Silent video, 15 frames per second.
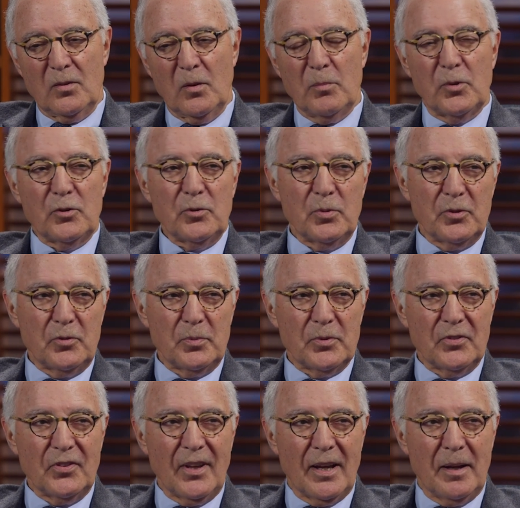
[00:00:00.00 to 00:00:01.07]
almost
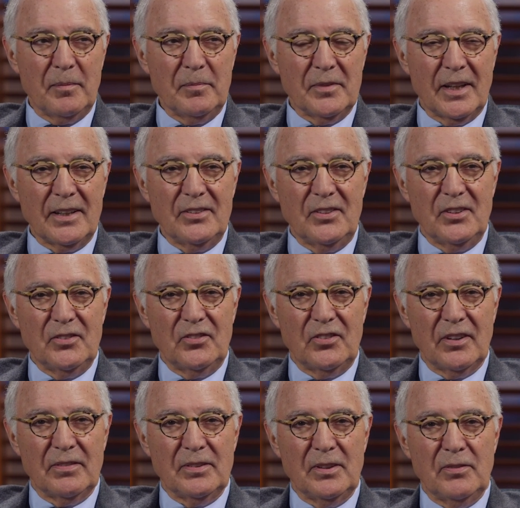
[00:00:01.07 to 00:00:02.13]
Christmas time,
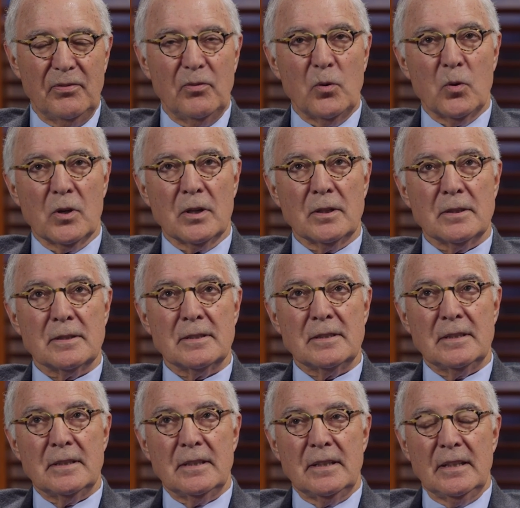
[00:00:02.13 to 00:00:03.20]
1974.
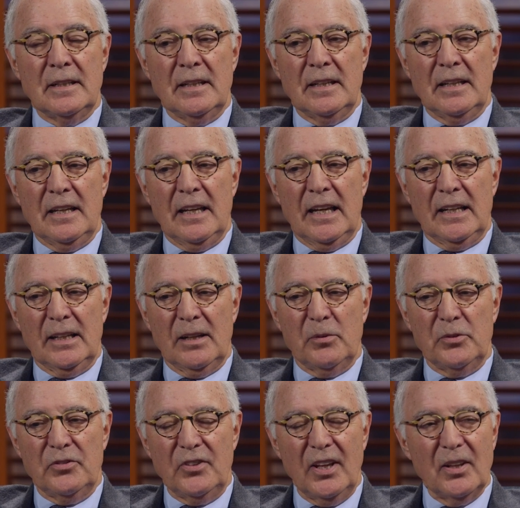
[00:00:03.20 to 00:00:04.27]
And I
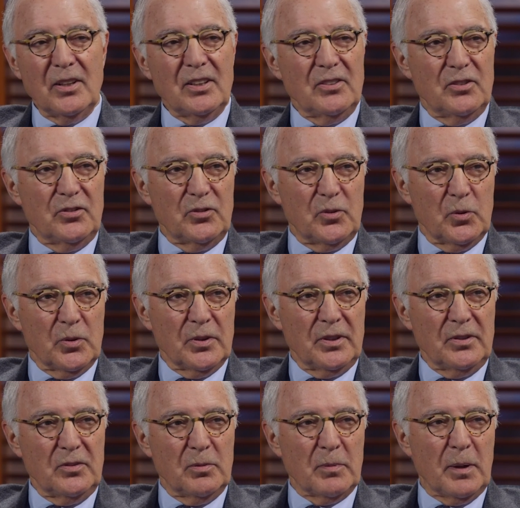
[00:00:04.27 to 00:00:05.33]
was telling this
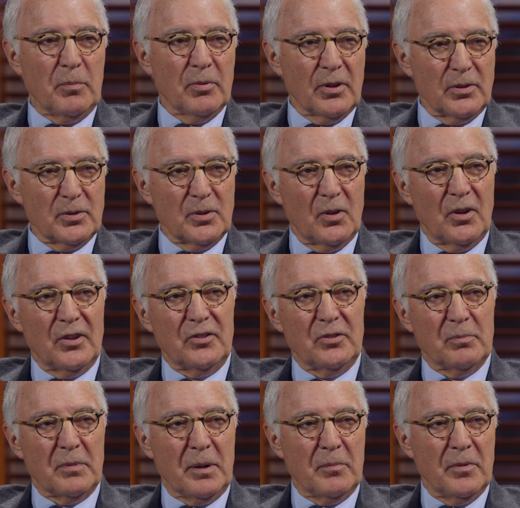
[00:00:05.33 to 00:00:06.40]
story to my brother in laws
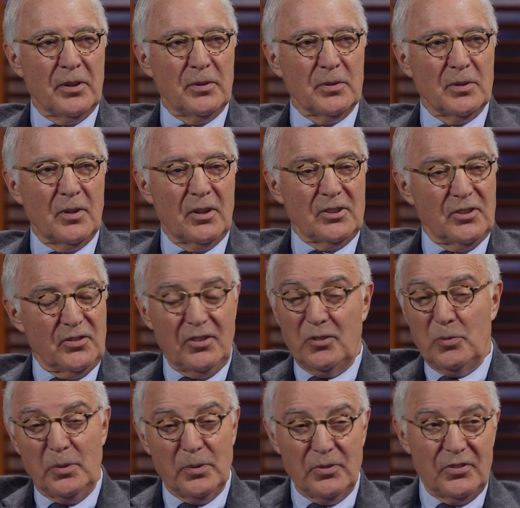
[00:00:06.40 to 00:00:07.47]
and my mother in law just
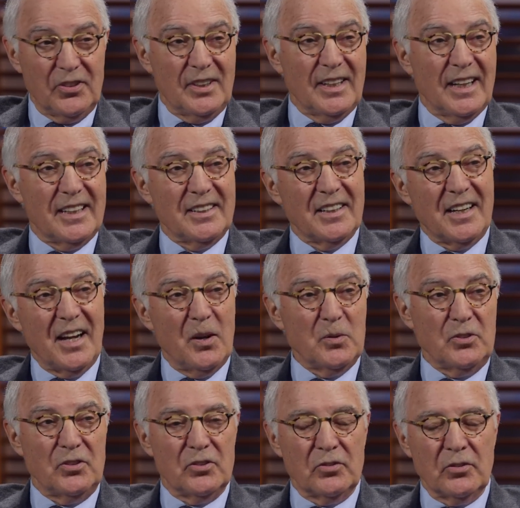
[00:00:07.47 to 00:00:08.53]
as we were sitting on the
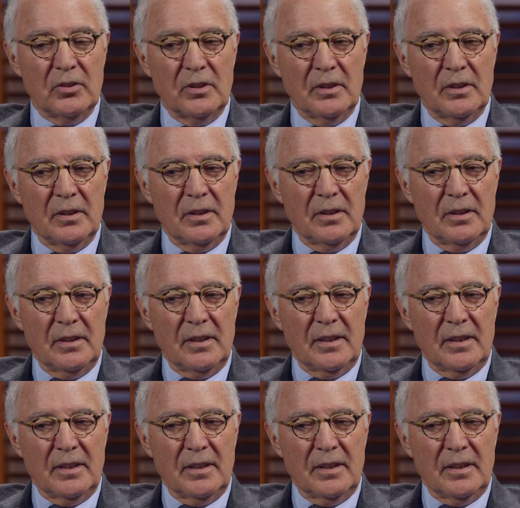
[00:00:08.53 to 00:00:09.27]
couches. Uh-huh.